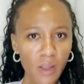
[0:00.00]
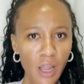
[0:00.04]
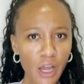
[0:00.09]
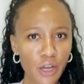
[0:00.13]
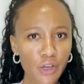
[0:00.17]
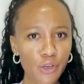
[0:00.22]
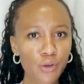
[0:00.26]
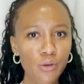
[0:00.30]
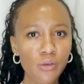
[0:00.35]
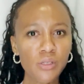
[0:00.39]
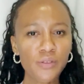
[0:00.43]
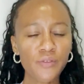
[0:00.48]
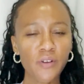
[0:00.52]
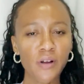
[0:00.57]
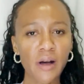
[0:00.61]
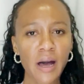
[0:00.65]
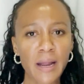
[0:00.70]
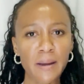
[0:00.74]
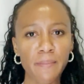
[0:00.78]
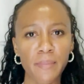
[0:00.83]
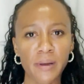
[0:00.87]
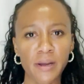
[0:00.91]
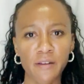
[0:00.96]
useful
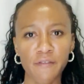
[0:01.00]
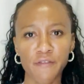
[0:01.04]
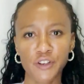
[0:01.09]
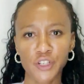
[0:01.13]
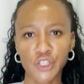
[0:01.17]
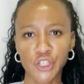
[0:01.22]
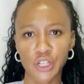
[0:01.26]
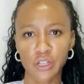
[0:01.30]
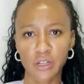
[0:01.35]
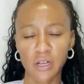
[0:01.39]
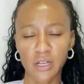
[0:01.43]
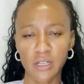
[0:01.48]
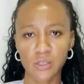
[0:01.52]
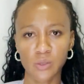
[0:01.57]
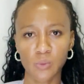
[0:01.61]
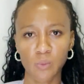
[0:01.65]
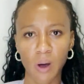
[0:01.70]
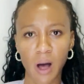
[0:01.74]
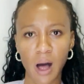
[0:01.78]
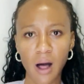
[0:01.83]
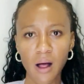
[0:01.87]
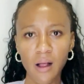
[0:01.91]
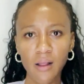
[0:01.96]
and beneficial as
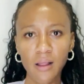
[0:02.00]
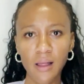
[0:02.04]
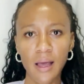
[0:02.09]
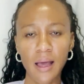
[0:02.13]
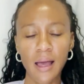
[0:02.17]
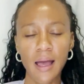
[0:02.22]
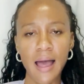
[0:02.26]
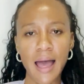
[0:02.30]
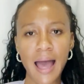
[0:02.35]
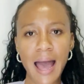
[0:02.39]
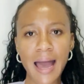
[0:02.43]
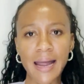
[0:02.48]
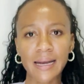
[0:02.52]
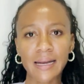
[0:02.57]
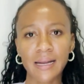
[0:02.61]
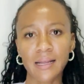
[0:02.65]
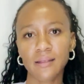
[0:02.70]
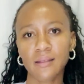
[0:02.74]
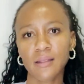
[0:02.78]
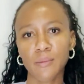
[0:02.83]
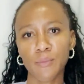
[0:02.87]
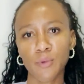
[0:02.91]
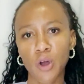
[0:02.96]
well, and
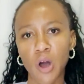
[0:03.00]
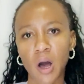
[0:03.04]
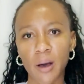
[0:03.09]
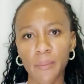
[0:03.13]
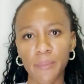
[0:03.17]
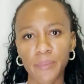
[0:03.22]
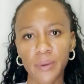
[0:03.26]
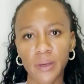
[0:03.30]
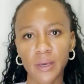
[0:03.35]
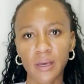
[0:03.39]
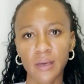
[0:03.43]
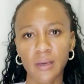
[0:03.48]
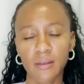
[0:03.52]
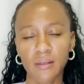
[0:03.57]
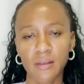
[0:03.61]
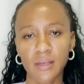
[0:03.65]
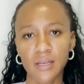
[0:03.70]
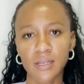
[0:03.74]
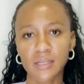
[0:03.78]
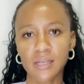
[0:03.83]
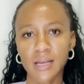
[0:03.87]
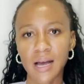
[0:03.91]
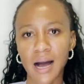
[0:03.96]
let them copy
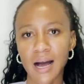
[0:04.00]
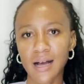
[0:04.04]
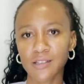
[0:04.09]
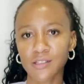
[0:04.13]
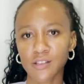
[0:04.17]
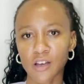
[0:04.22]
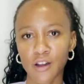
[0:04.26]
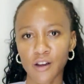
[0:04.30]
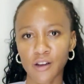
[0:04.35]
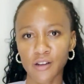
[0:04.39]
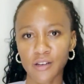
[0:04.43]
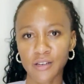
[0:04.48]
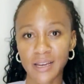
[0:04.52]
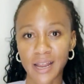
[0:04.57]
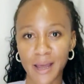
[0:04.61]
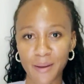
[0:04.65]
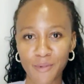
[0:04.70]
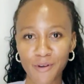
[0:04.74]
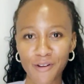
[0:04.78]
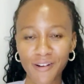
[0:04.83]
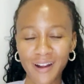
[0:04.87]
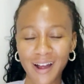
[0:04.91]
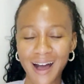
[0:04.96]
these guys on a
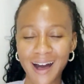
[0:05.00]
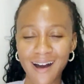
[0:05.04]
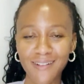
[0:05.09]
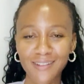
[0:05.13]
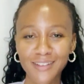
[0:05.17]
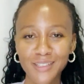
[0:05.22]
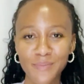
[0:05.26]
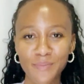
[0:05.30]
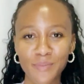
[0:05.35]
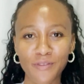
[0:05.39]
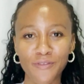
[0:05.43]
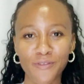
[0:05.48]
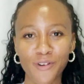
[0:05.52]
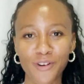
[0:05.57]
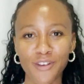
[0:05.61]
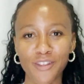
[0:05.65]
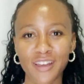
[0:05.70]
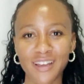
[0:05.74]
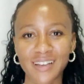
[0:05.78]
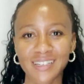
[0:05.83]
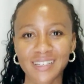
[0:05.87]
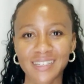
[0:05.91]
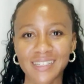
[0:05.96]
demo account before
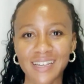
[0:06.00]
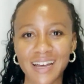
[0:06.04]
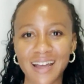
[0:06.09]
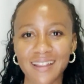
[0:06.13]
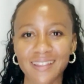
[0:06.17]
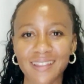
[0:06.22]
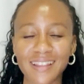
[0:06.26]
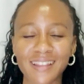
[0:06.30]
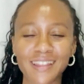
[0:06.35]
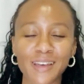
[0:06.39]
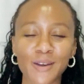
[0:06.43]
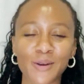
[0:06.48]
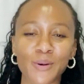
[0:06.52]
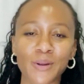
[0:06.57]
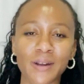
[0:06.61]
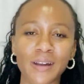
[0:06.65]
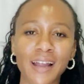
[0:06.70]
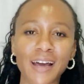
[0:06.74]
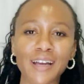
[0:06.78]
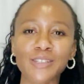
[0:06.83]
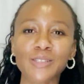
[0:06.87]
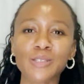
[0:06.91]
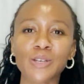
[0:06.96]
they decide that they would
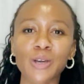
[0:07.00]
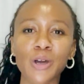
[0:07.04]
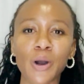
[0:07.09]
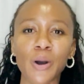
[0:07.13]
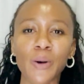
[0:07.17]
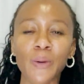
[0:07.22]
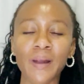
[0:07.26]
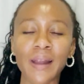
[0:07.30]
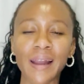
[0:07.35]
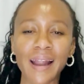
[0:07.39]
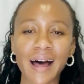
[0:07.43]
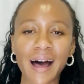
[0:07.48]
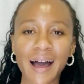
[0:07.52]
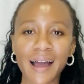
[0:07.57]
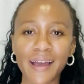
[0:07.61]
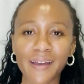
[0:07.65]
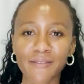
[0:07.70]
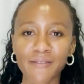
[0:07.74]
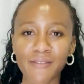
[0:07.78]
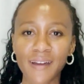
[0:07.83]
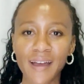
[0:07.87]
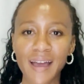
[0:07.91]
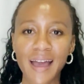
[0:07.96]
like to go
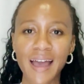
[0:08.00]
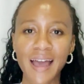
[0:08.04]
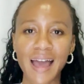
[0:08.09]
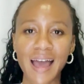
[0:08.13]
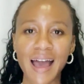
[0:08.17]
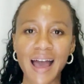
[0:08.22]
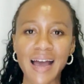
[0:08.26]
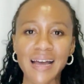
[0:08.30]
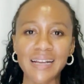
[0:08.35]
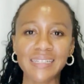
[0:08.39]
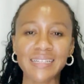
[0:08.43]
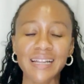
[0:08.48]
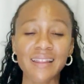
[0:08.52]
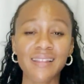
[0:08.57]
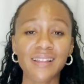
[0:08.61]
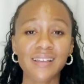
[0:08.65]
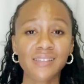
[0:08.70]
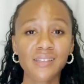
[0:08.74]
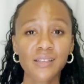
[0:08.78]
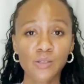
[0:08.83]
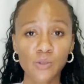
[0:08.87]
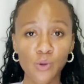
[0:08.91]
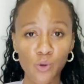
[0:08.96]
live. And
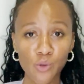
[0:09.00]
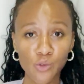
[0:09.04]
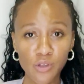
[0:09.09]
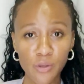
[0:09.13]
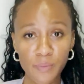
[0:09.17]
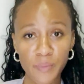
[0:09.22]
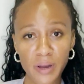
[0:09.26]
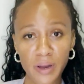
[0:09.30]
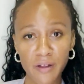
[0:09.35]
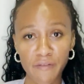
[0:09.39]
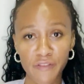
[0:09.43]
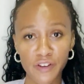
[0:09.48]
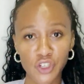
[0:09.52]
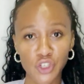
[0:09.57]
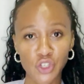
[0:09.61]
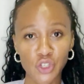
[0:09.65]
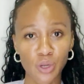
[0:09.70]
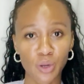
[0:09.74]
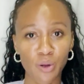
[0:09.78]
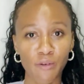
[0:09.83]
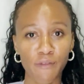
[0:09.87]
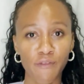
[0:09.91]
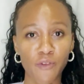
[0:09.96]
this is also
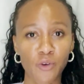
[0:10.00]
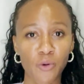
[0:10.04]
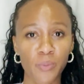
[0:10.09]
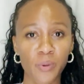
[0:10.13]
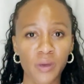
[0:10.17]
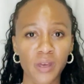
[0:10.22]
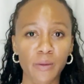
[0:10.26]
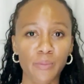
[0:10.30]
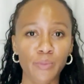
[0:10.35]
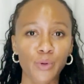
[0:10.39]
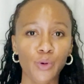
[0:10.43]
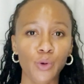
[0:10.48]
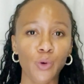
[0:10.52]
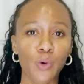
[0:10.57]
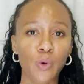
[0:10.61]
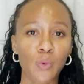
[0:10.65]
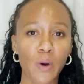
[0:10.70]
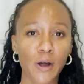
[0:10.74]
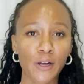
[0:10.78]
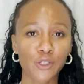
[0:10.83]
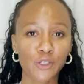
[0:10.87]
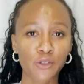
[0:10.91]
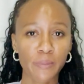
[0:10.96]
beneficial for people who
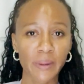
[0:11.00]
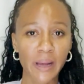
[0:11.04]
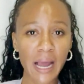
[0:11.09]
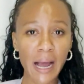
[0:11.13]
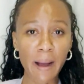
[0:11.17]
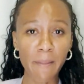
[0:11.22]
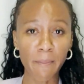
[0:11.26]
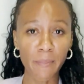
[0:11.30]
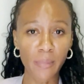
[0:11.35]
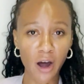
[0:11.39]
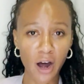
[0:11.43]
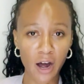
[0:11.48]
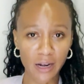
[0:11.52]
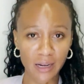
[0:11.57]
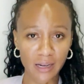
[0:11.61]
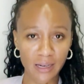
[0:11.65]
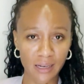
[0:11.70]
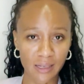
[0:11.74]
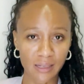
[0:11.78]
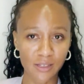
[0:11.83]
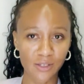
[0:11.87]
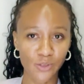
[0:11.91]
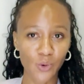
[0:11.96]
want to become
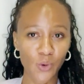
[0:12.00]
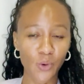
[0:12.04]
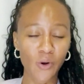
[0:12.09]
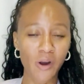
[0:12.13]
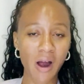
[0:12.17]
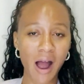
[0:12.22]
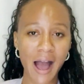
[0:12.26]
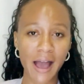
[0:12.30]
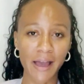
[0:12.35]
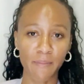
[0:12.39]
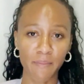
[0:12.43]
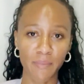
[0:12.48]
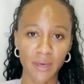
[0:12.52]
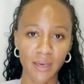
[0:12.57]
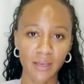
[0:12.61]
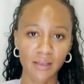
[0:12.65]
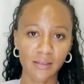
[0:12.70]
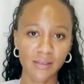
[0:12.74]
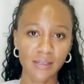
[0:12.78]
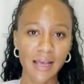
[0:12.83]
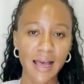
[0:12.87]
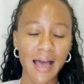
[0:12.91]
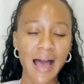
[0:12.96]
partners or
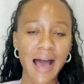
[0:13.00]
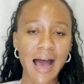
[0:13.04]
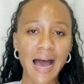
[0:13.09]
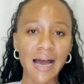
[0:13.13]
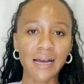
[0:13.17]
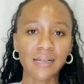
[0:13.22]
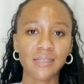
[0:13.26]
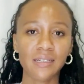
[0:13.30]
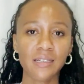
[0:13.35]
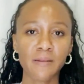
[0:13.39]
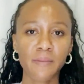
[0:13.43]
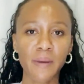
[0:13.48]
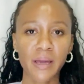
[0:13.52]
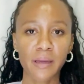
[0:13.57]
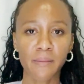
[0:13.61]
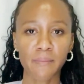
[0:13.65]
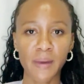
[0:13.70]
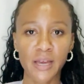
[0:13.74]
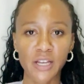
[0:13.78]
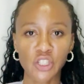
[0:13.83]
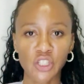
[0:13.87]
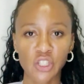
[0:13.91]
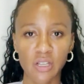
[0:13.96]
IBs. I did make
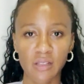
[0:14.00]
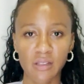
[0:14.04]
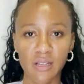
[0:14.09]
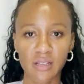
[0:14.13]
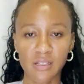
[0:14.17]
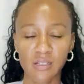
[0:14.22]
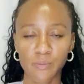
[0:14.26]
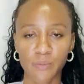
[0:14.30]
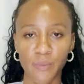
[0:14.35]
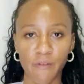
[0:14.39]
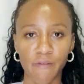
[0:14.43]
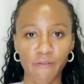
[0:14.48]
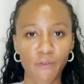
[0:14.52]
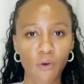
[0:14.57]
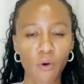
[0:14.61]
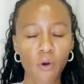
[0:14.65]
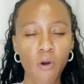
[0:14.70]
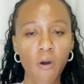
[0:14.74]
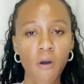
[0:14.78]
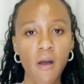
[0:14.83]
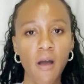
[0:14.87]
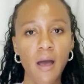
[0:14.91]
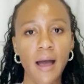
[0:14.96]
mention this
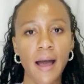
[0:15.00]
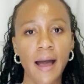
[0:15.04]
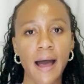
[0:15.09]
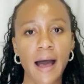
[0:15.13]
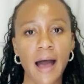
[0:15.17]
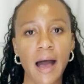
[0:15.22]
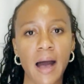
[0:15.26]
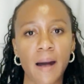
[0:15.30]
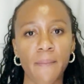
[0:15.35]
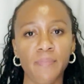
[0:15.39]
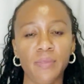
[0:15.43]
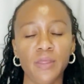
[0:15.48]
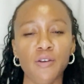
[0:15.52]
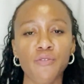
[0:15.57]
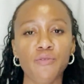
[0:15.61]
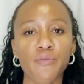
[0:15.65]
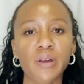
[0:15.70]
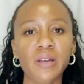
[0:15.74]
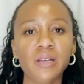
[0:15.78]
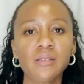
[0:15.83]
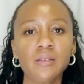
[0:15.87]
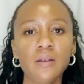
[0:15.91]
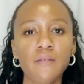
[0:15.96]
before. The
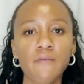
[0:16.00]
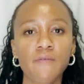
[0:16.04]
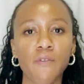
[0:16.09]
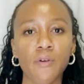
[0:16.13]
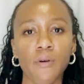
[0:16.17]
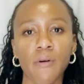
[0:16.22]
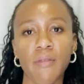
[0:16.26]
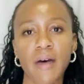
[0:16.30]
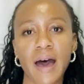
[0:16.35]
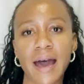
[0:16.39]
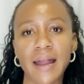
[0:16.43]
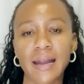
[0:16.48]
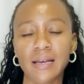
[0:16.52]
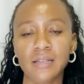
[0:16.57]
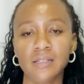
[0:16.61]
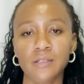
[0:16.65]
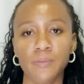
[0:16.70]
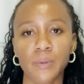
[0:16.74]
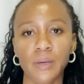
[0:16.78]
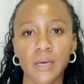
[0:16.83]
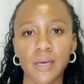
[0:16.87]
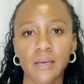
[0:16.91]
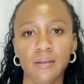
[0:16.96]
reason for that is
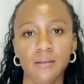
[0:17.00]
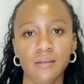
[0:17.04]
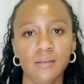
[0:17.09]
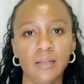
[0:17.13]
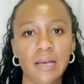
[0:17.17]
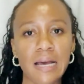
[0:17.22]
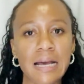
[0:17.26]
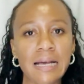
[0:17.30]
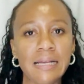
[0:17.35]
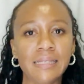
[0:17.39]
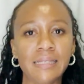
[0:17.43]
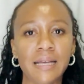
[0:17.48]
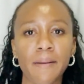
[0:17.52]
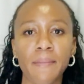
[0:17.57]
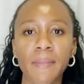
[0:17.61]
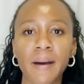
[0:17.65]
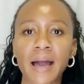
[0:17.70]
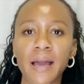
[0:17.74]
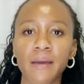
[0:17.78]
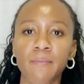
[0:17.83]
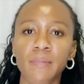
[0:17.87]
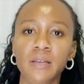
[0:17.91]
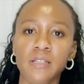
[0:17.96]
because some
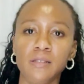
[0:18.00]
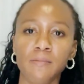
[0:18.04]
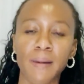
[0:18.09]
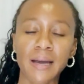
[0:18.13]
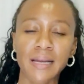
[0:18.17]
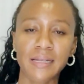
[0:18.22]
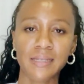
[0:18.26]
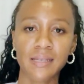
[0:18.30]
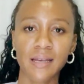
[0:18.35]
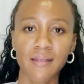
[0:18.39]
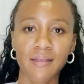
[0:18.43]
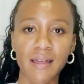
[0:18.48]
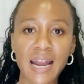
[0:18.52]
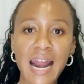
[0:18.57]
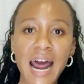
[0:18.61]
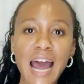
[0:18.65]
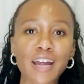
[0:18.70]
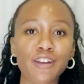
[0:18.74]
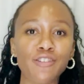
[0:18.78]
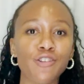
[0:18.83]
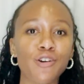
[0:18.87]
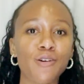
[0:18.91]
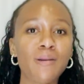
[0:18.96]
IBs might say that
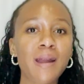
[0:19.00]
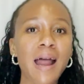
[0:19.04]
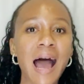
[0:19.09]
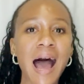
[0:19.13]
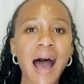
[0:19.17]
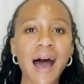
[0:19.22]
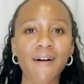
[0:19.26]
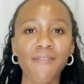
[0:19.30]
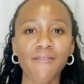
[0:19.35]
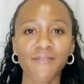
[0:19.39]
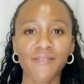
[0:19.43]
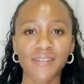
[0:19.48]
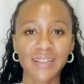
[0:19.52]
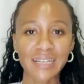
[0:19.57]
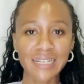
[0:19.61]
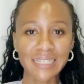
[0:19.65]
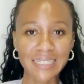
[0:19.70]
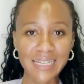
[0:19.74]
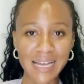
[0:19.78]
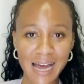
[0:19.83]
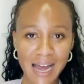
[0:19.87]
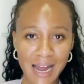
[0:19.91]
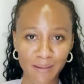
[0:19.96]
I don't have the
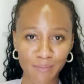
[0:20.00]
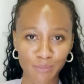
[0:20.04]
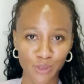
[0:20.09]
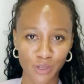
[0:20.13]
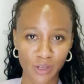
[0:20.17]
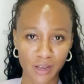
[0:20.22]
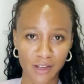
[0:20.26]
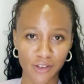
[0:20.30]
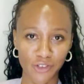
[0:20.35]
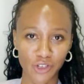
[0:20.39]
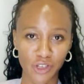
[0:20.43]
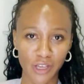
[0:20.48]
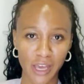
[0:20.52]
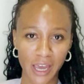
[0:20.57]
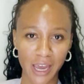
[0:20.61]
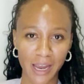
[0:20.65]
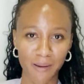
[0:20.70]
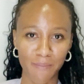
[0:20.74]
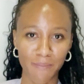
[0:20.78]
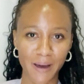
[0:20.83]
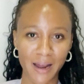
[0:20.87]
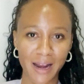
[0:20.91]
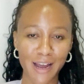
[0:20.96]
time to
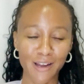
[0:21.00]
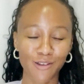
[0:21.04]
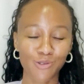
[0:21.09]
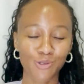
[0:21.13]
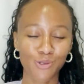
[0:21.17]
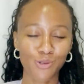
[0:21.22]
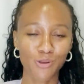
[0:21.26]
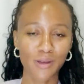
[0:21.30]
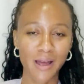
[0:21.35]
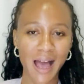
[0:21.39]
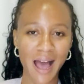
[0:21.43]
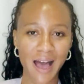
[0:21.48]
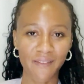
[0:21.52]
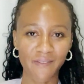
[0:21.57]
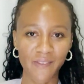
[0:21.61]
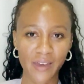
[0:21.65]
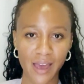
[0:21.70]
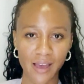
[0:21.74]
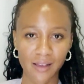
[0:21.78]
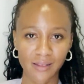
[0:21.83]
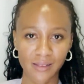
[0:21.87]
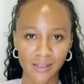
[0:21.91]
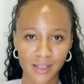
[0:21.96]
educate, but I do have
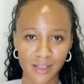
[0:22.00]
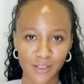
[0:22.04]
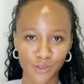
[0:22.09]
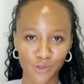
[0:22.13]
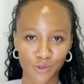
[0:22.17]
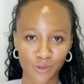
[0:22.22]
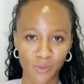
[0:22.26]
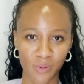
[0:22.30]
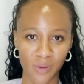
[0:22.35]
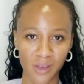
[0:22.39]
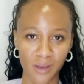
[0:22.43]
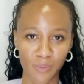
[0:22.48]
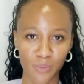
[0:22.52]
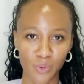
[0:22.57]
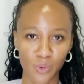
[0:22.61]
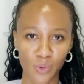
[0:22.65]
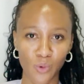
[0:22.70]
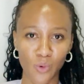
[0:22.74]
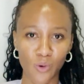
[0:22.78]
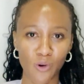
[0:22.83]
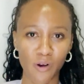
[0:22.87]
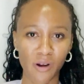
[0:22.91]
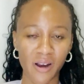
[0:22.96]
access to people
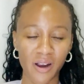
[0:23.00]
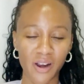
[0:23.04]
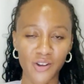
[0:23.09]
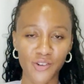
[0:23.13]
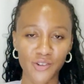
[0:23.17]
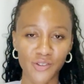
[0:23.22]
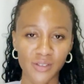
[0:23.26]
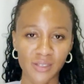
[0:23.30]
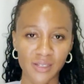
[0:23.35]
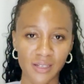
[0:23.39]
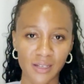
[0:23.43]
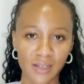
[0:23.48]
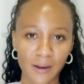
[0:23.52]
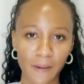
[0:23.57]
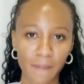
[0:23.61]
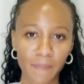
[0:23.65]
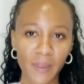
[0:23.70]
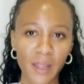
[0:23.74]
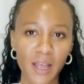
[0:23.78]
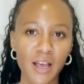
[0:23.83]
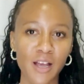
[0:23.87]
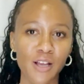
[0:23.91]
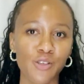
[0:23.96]
who are interested.
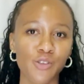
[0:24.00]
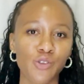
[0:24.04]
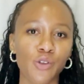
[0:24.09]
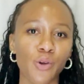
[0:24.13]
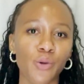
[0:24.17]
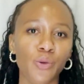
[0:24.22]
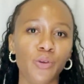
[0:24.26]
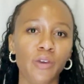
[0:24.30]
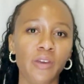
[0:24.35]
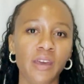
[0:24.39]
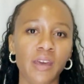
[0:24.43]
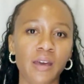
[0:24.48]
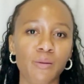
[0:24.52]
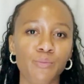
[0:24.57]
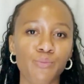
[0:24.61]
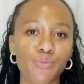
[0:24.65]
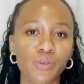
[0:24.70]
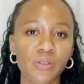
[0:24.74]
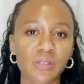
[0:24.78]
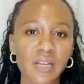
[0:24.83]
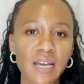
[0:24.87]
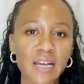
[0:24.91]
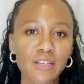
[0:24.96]
So you can
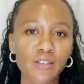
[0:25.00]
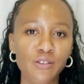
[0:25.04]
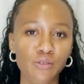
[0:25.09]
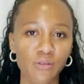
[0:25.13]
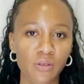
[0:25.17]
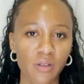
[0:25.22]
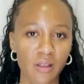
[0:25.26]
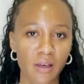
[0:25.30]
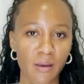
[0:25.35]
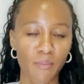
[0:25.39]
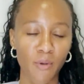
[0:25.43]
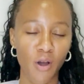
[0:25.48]
present to them